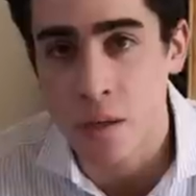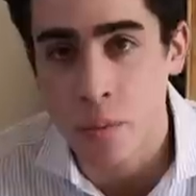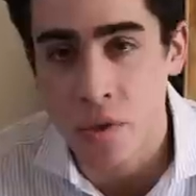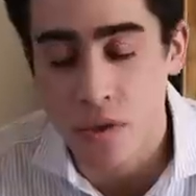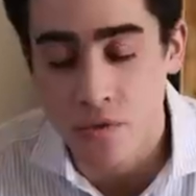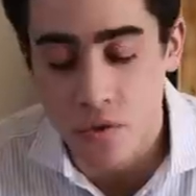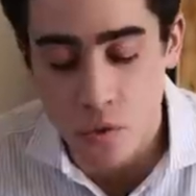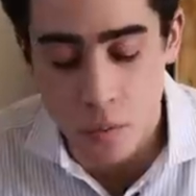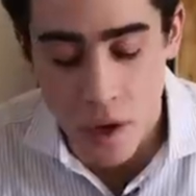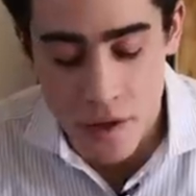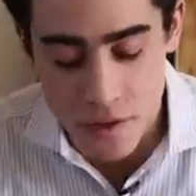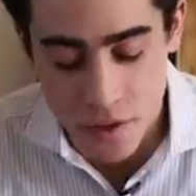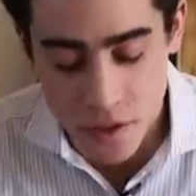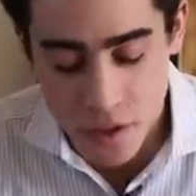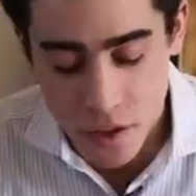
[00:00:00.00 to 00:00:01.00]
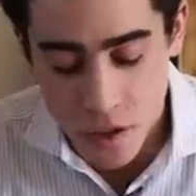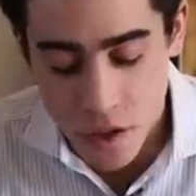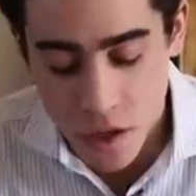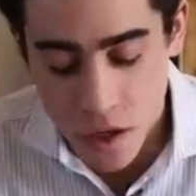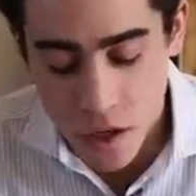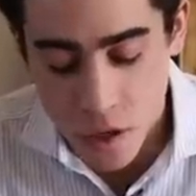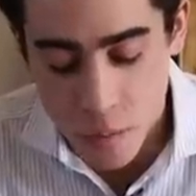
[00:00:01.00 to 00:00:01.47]
it could be a few months,
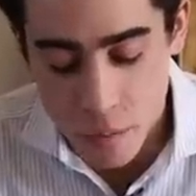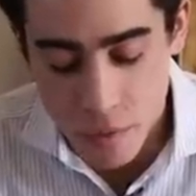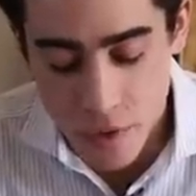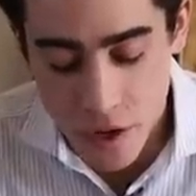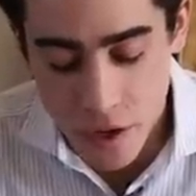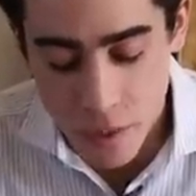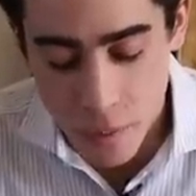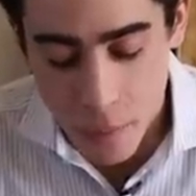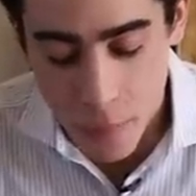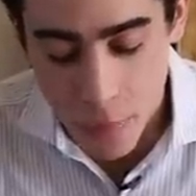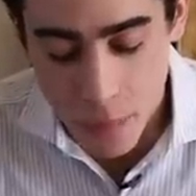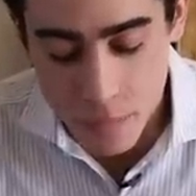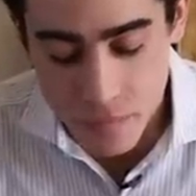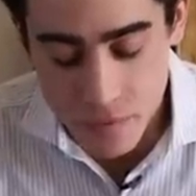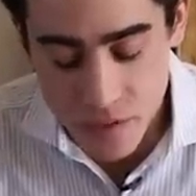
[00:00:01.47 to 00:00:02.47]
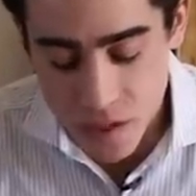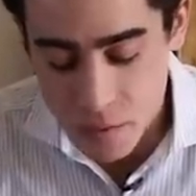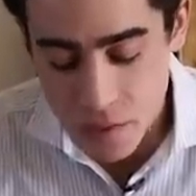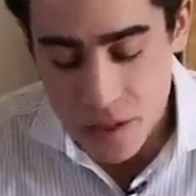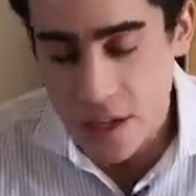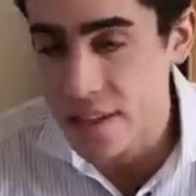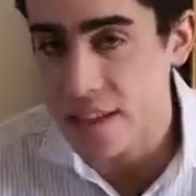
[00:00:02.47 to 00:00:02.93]
but
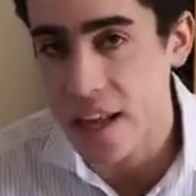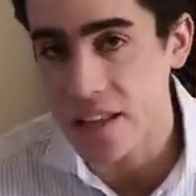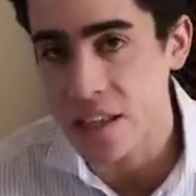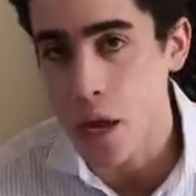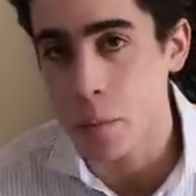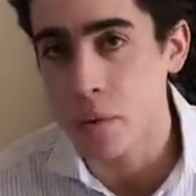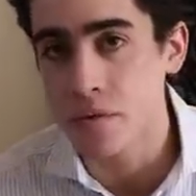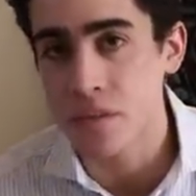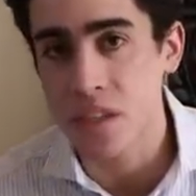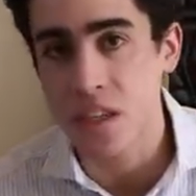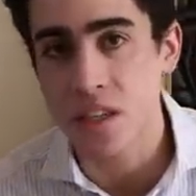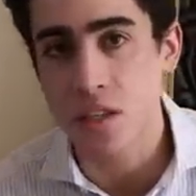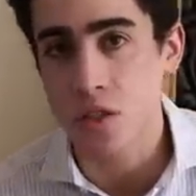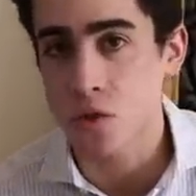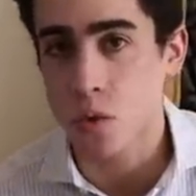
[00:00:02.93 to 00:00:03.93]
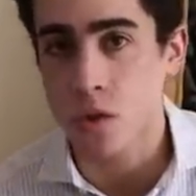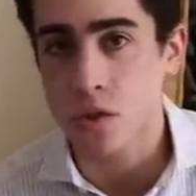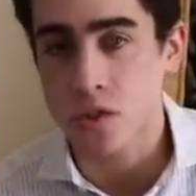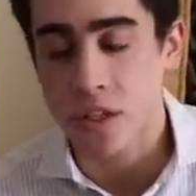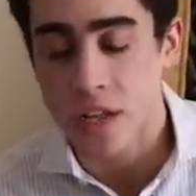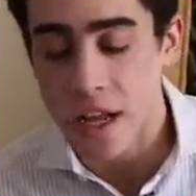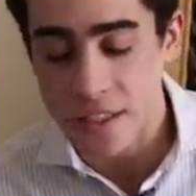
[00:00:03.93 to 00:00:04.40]
something like that type of skin disorder
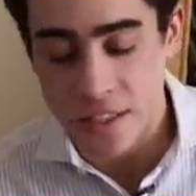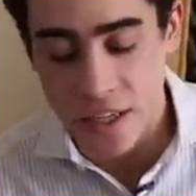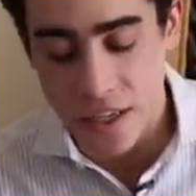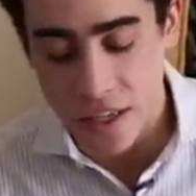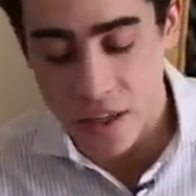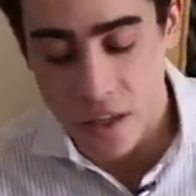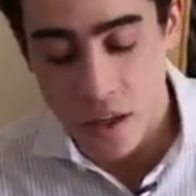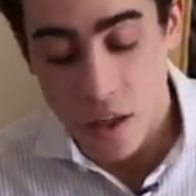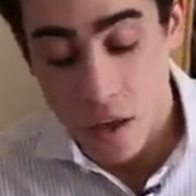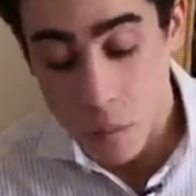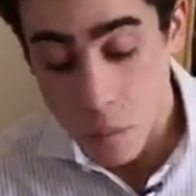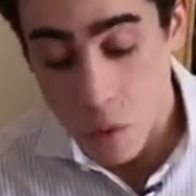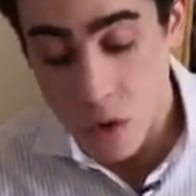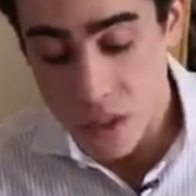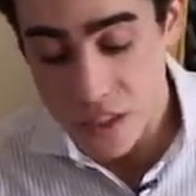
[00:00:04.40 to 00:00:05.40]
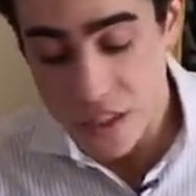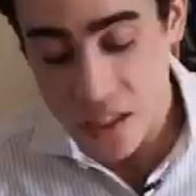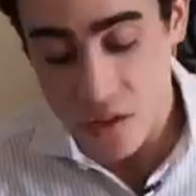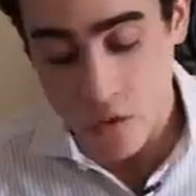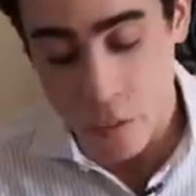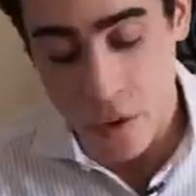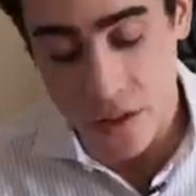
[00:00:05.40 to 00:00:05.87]
should not take more than
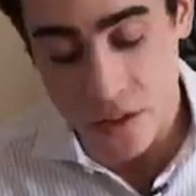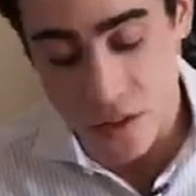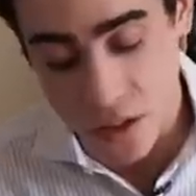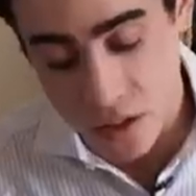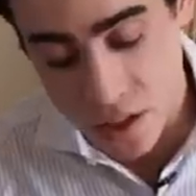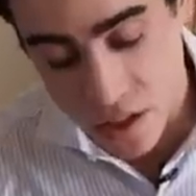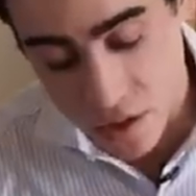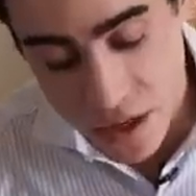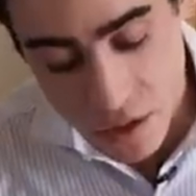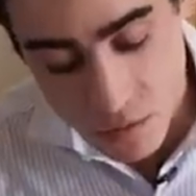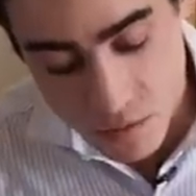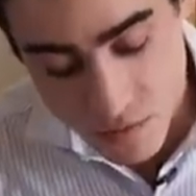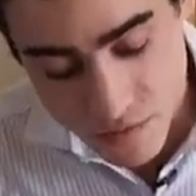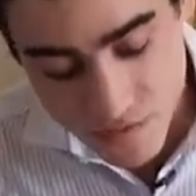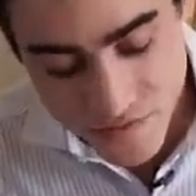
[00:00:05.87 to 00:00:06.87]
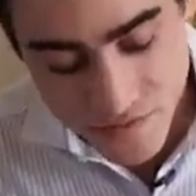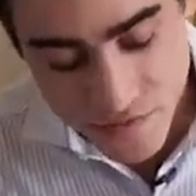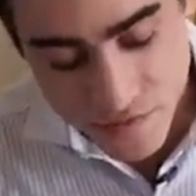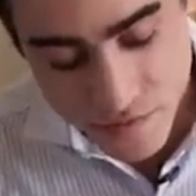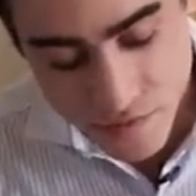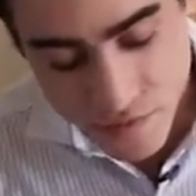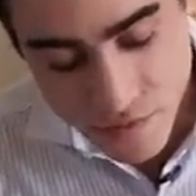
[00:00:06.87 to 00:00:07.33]
several months to clear up.
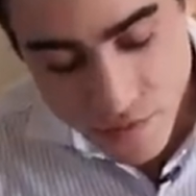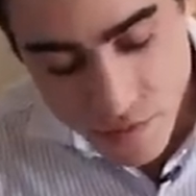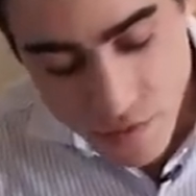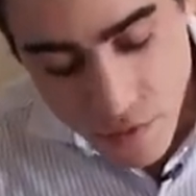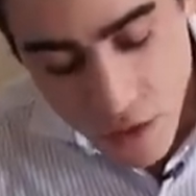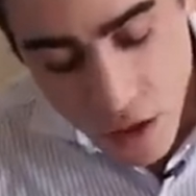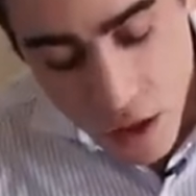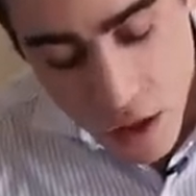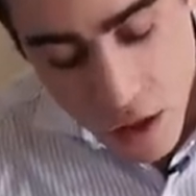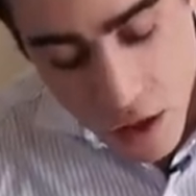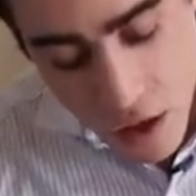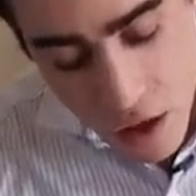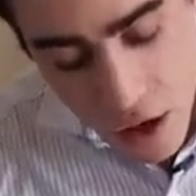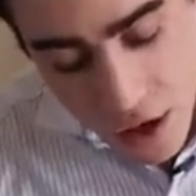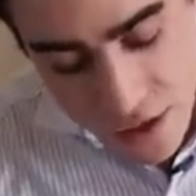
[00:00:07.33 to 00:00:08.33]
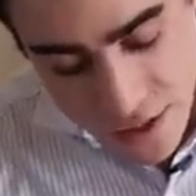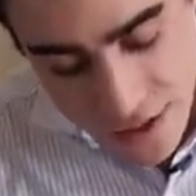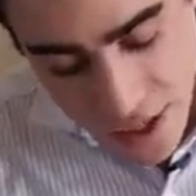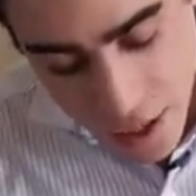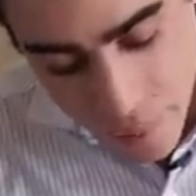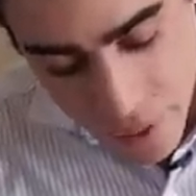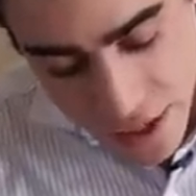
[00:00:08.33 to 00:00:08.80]
Uh,
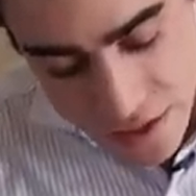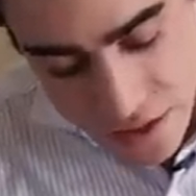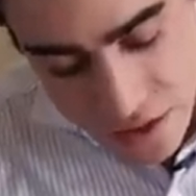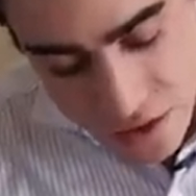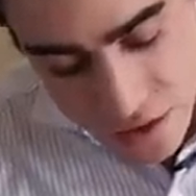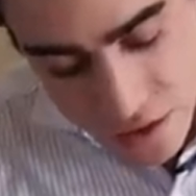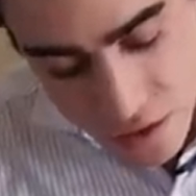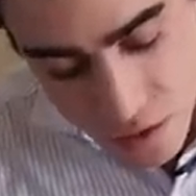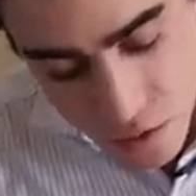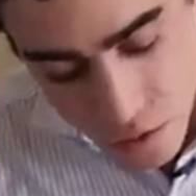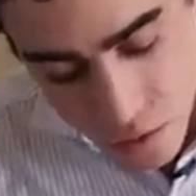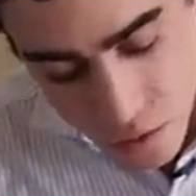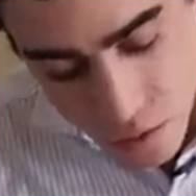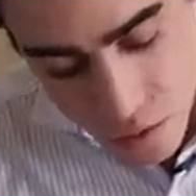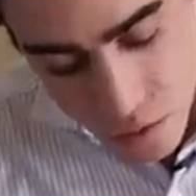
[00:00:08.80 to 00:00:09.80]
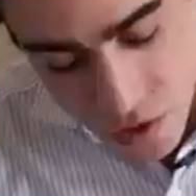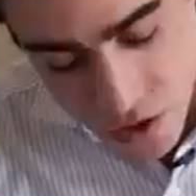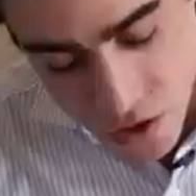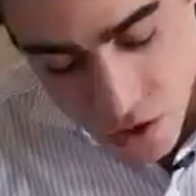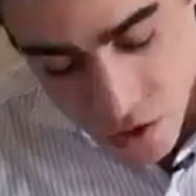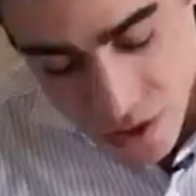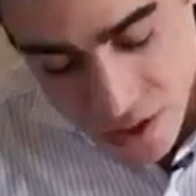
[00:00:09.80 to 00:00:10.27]
Psy Monster, would
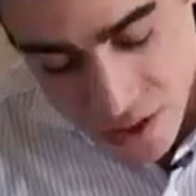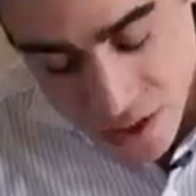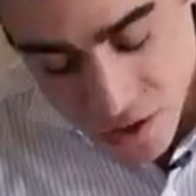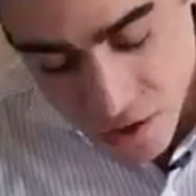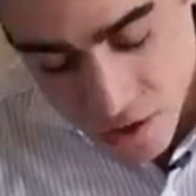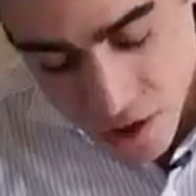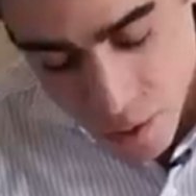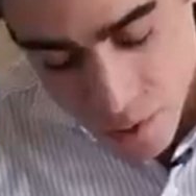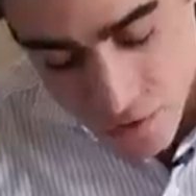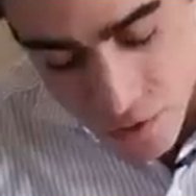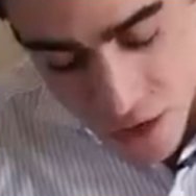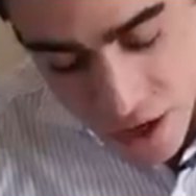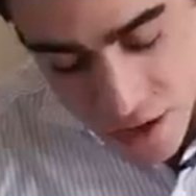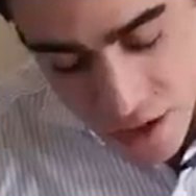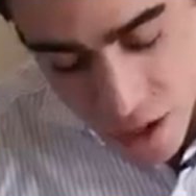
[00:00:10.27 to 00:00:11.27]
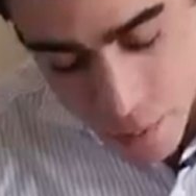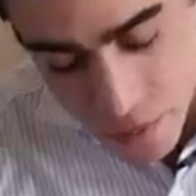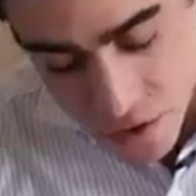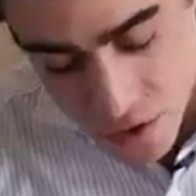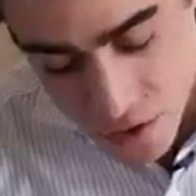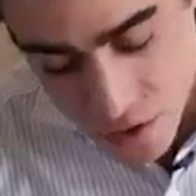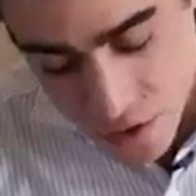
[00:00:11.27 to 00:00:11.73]
you join the secret club if you had the
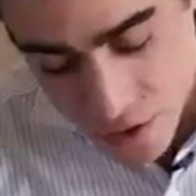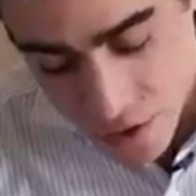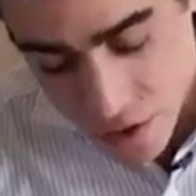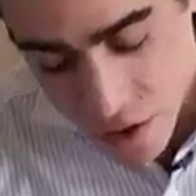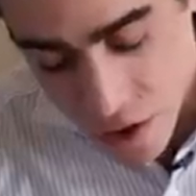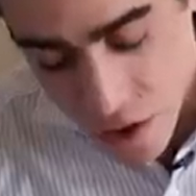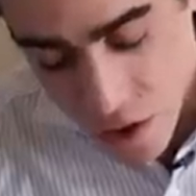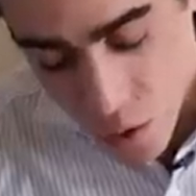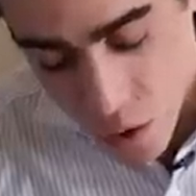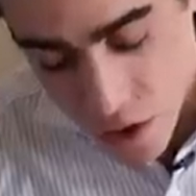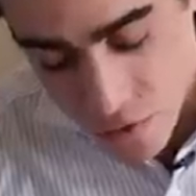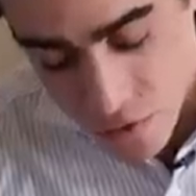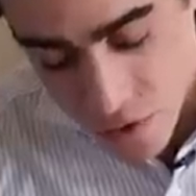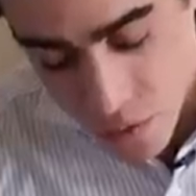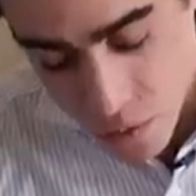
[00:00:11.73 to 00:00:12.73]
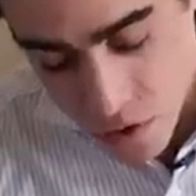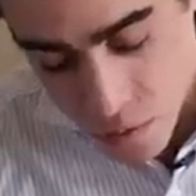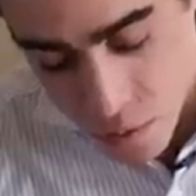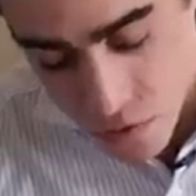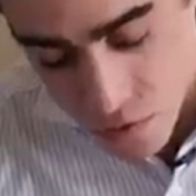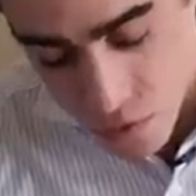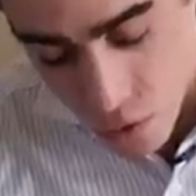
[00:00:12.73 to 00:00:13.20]
opportunity? What if it was
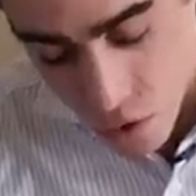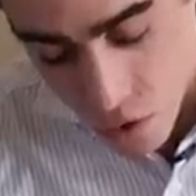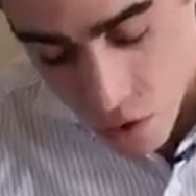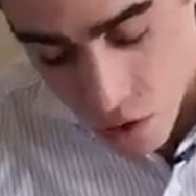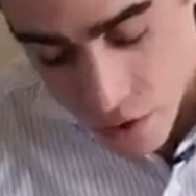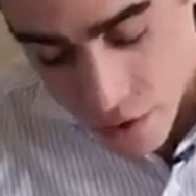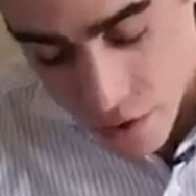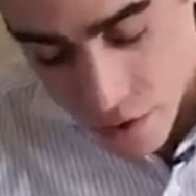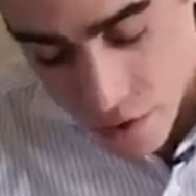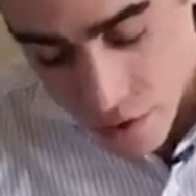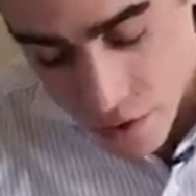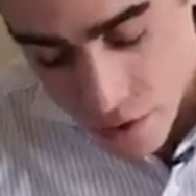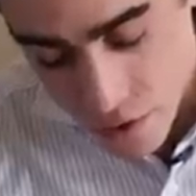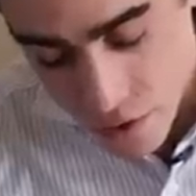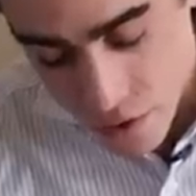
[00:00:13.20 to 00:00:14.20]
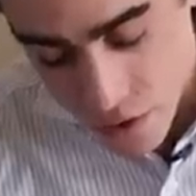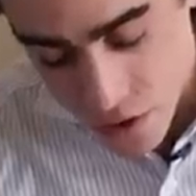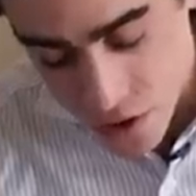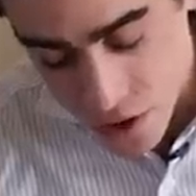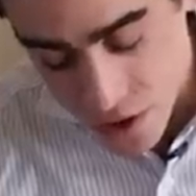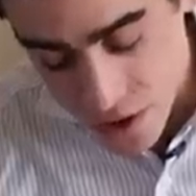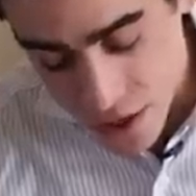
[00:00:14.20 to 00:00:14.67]
before all the
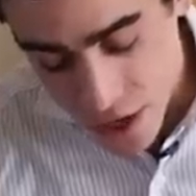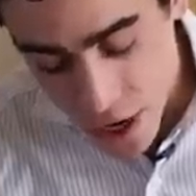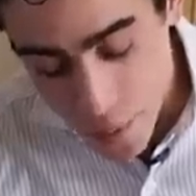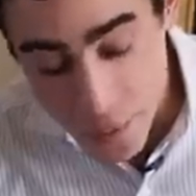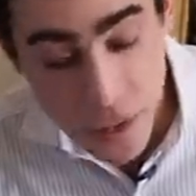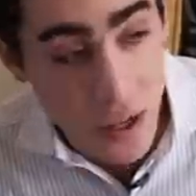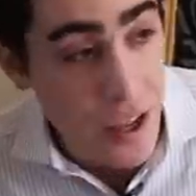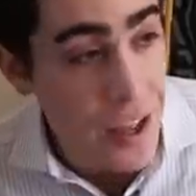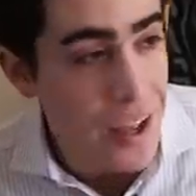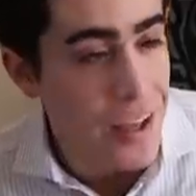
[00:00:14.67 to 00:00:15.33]
shit that happened?